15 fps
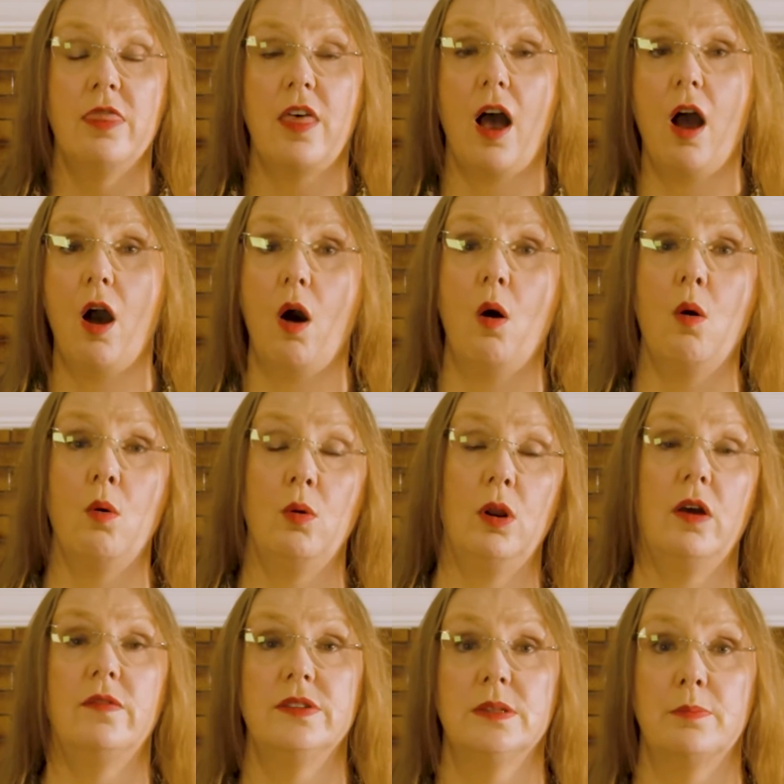The
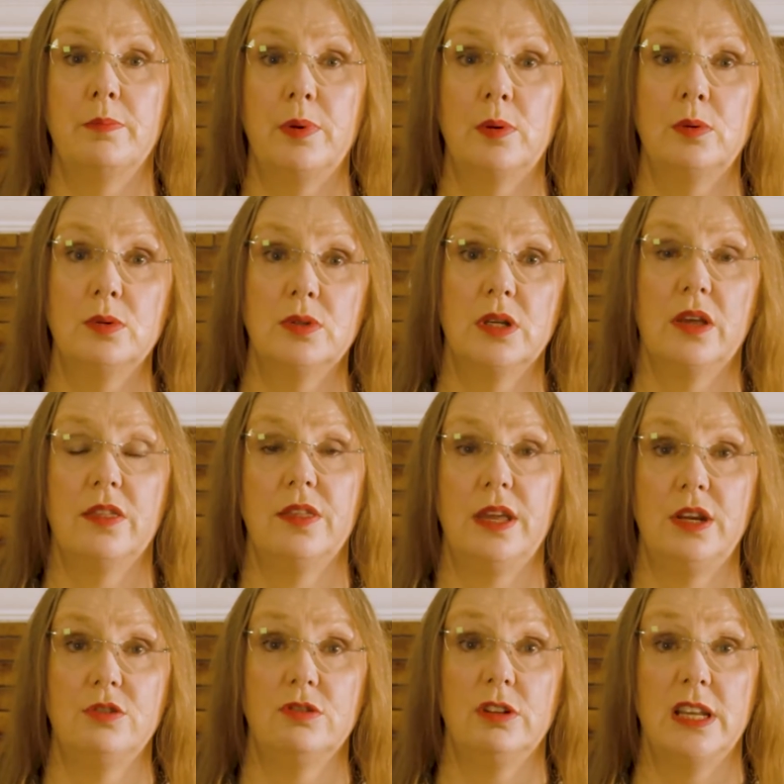whole of St Paul's
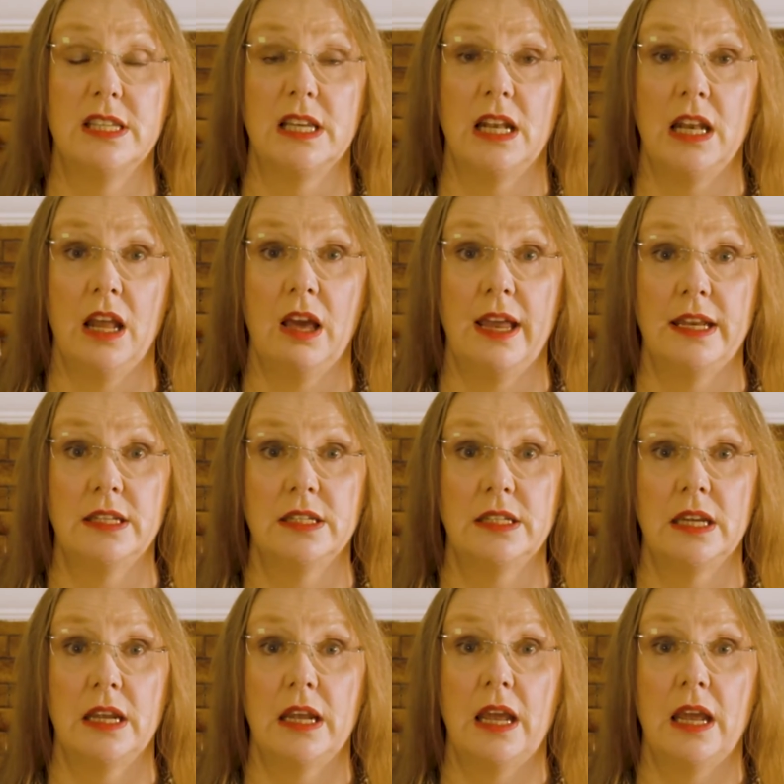Cathedral is alight.